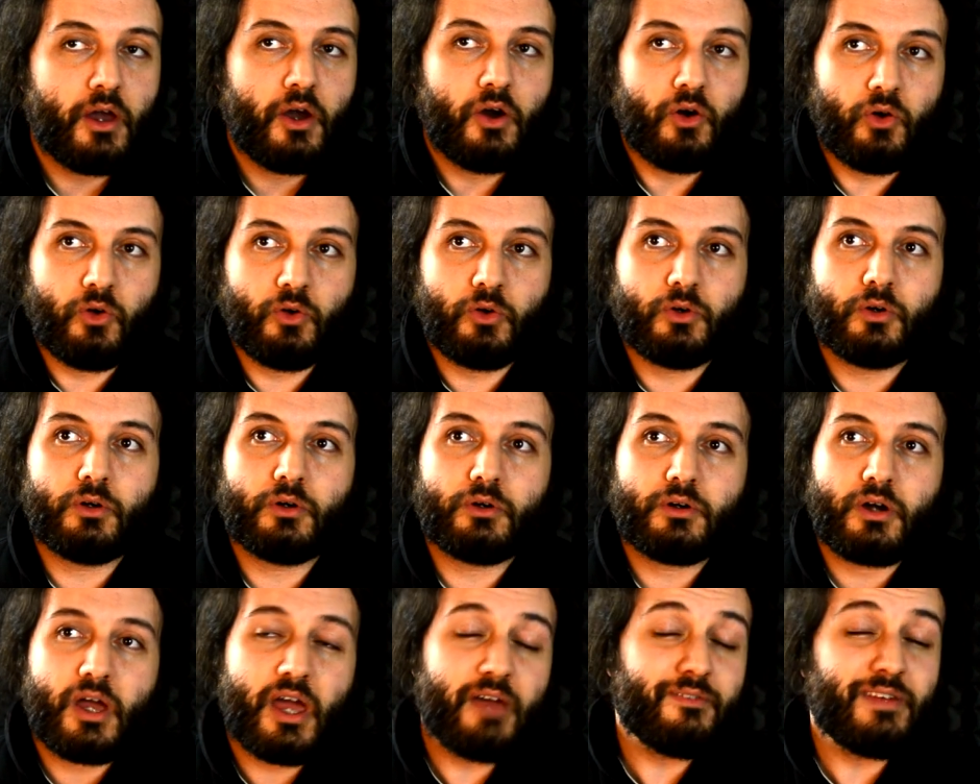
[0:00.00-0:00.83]

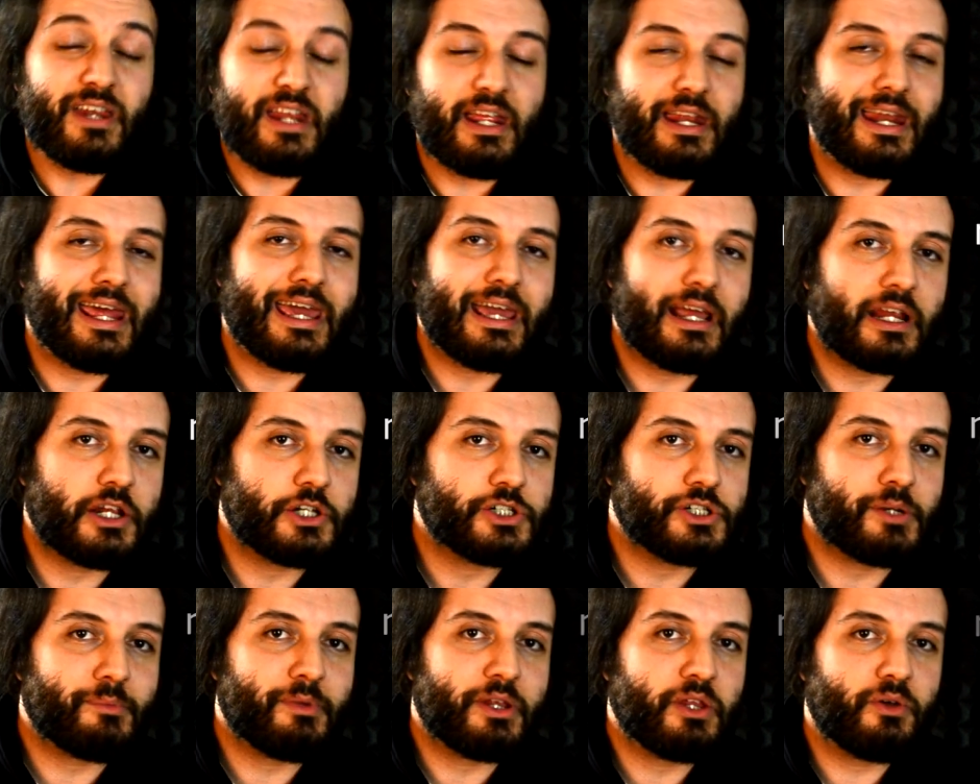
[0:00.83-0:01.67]
or even in
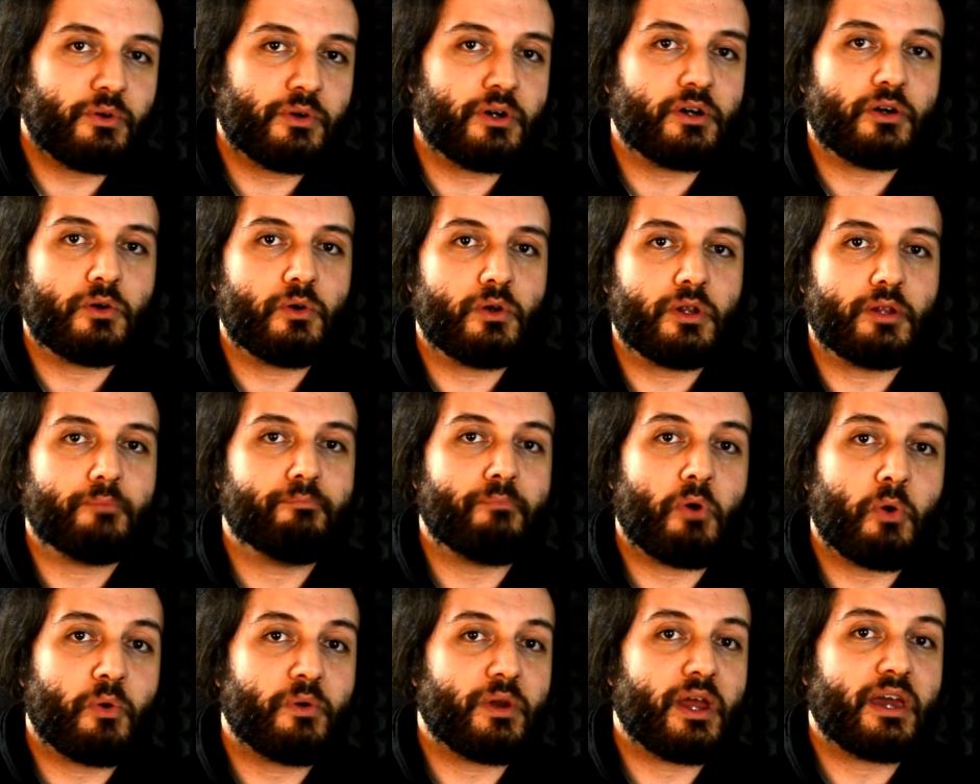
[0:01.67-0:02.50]
English, I mean, you can call it
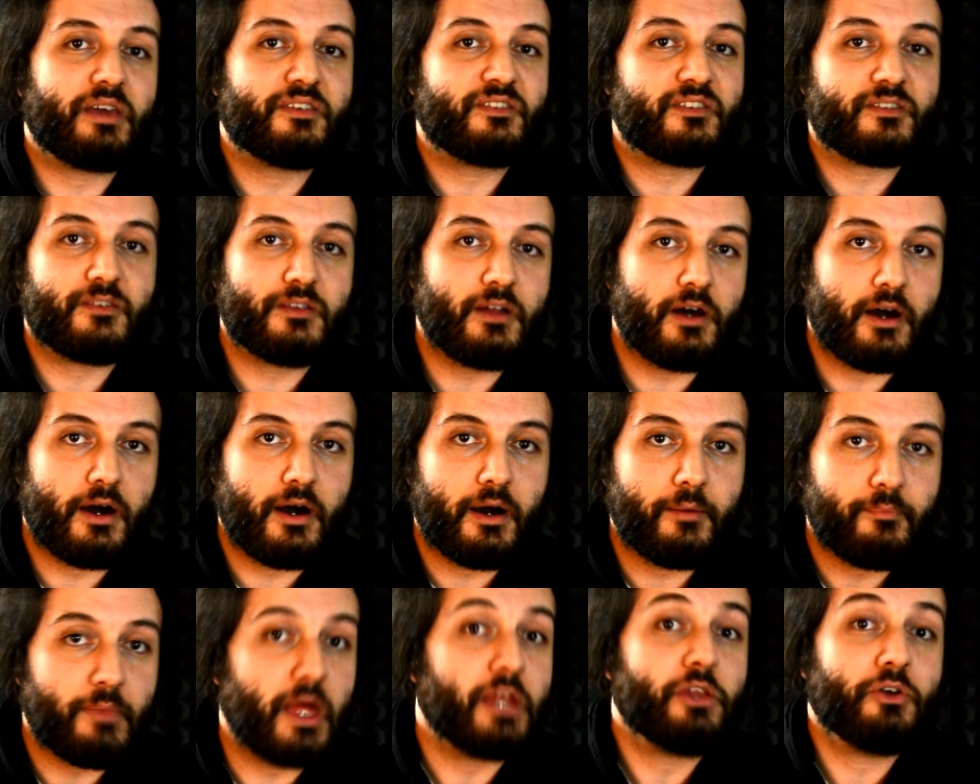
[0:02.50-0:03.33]
morning
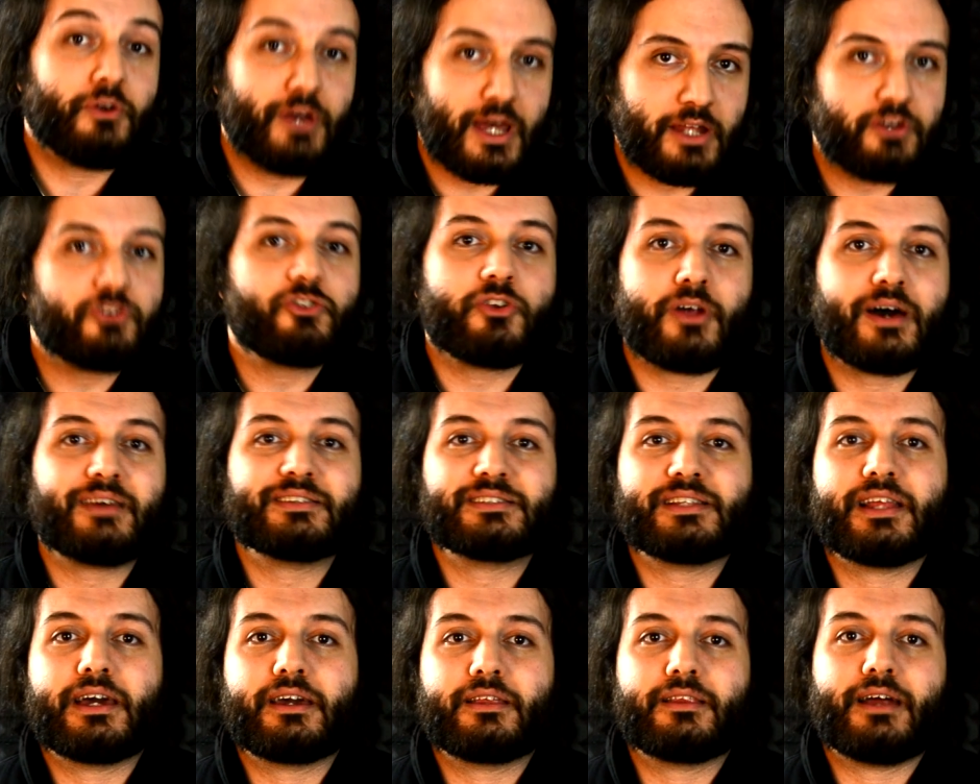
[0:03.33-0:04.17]
star, and you can
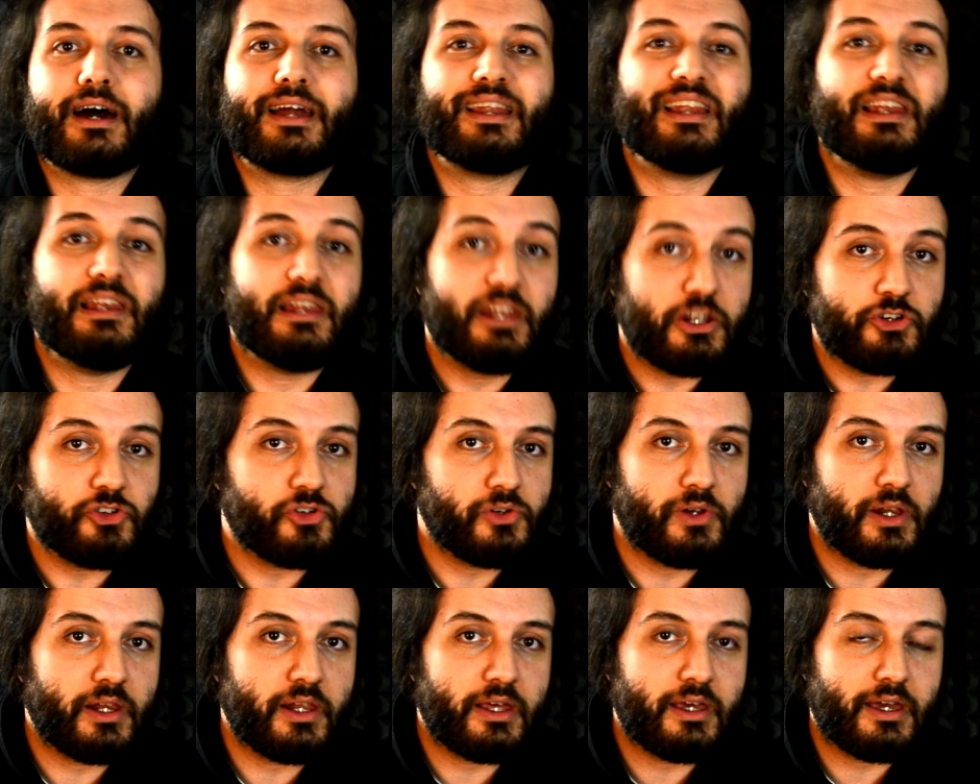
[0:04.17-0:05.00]
translate that
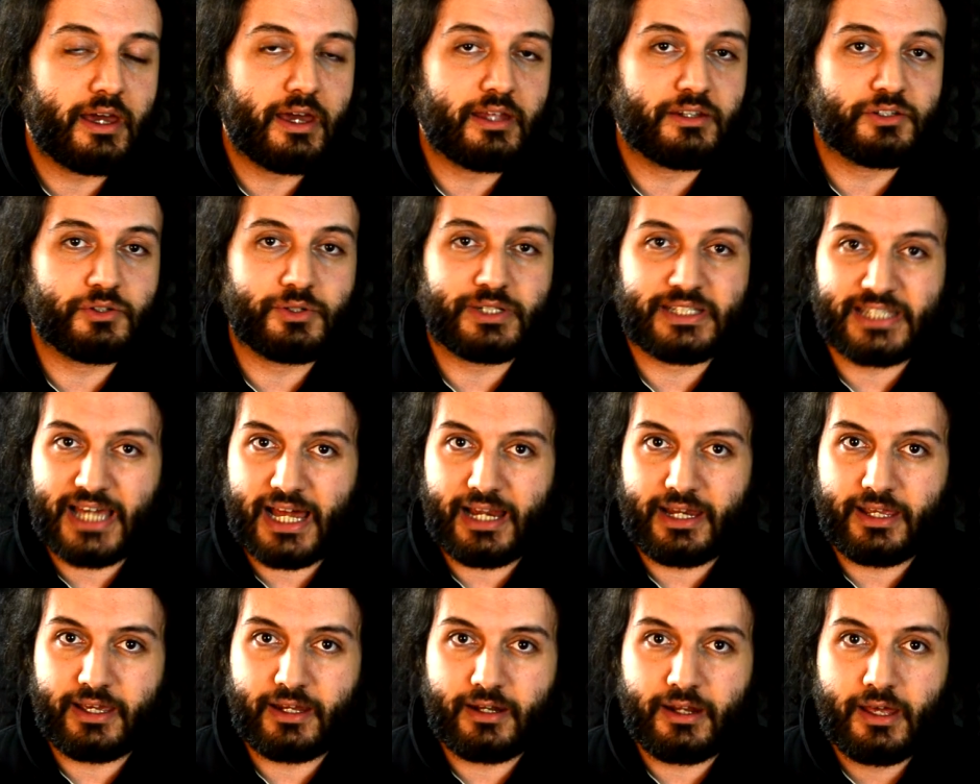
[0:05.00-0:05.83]
literally into
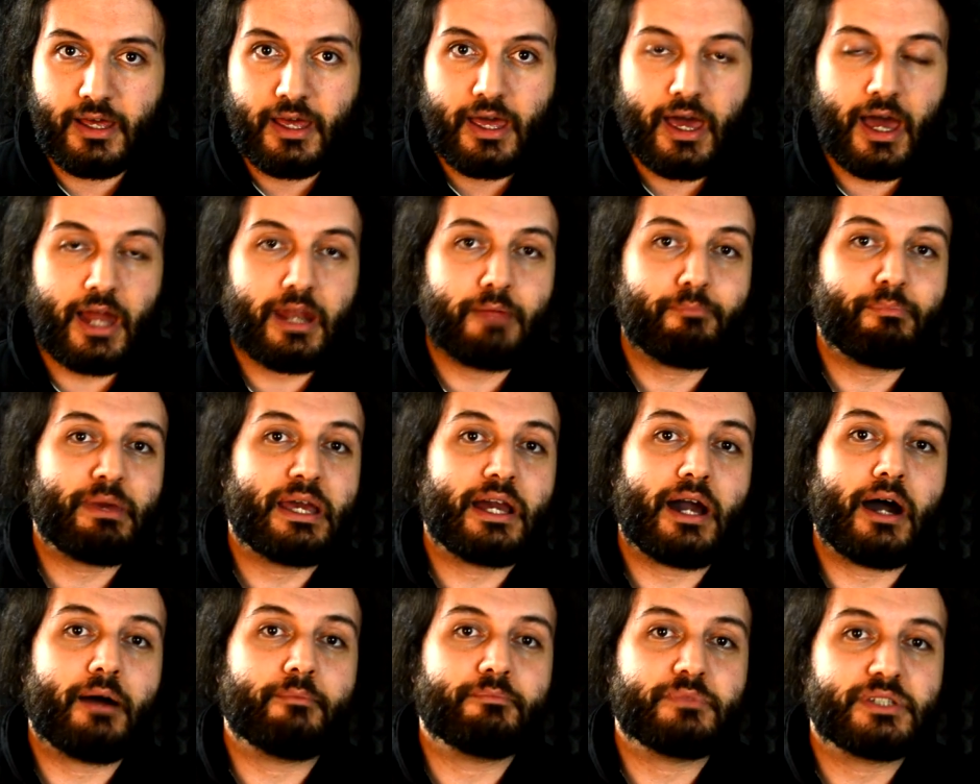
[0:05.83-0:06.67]
Italian, and it
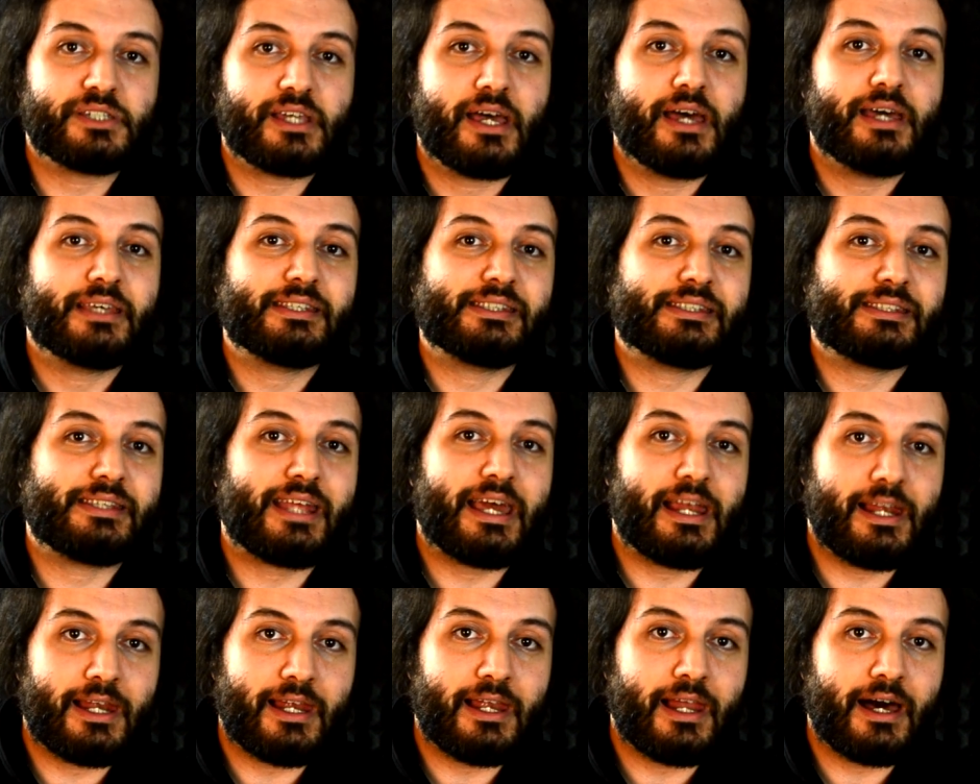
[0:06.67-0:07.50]
becomes
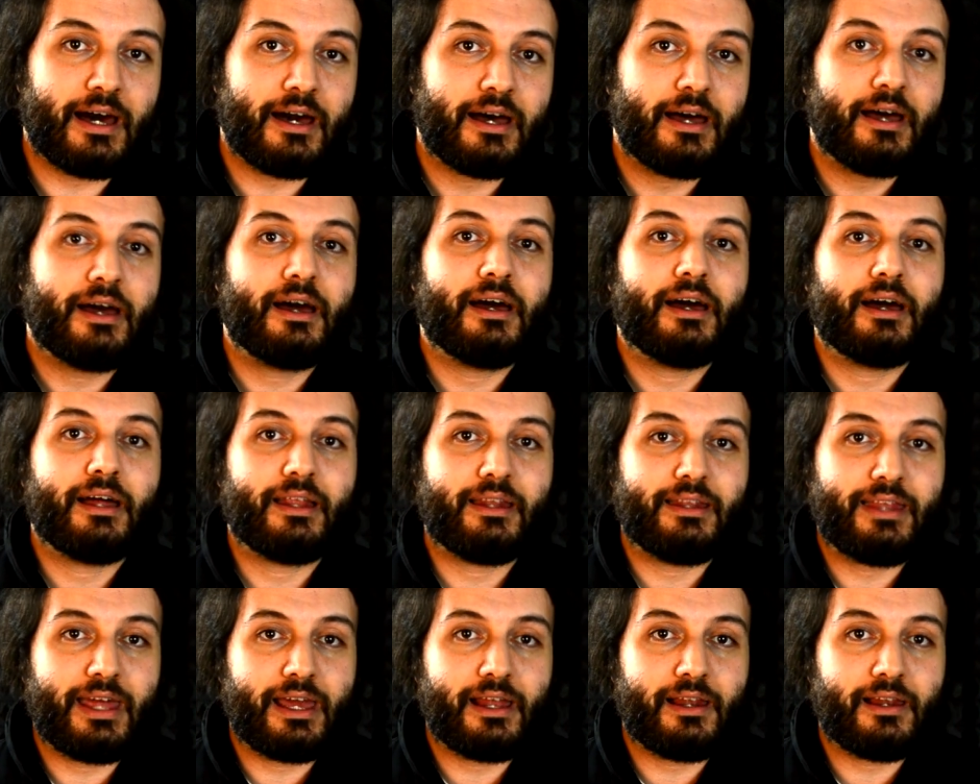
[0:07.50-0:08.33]
stella
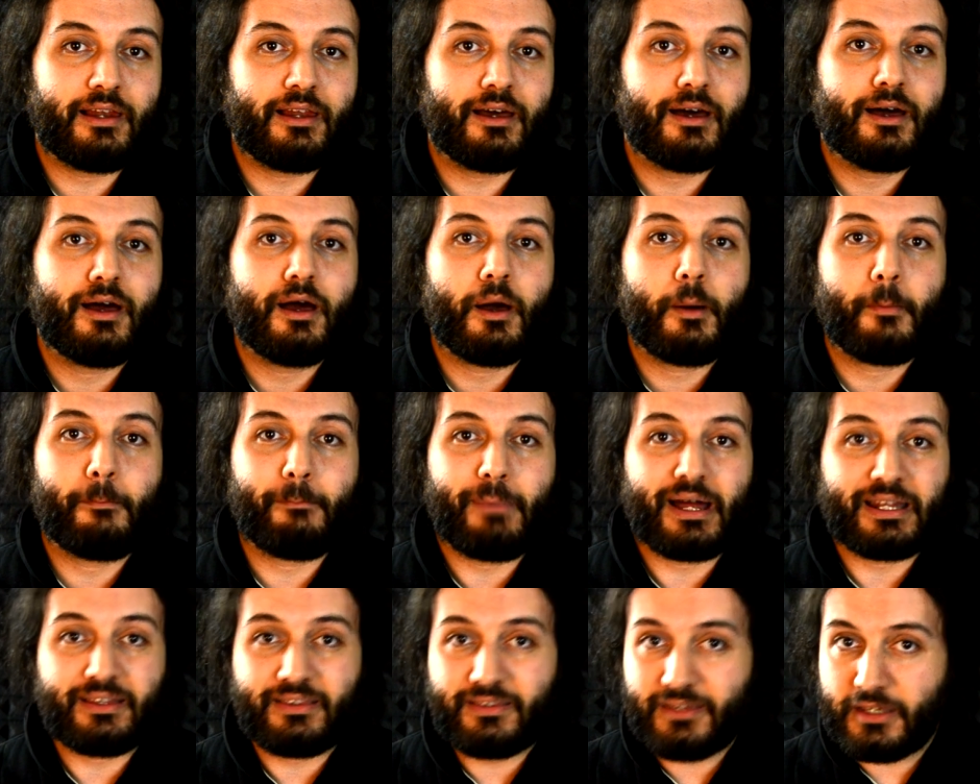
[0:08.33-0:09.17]
del
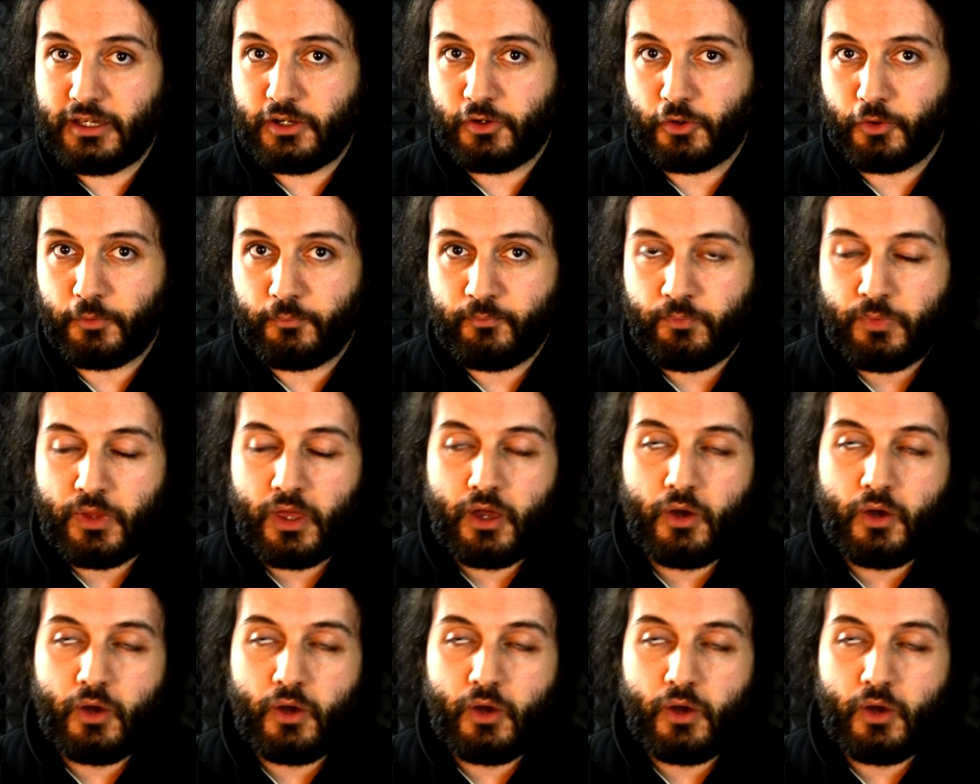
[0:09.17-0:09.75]
mattino,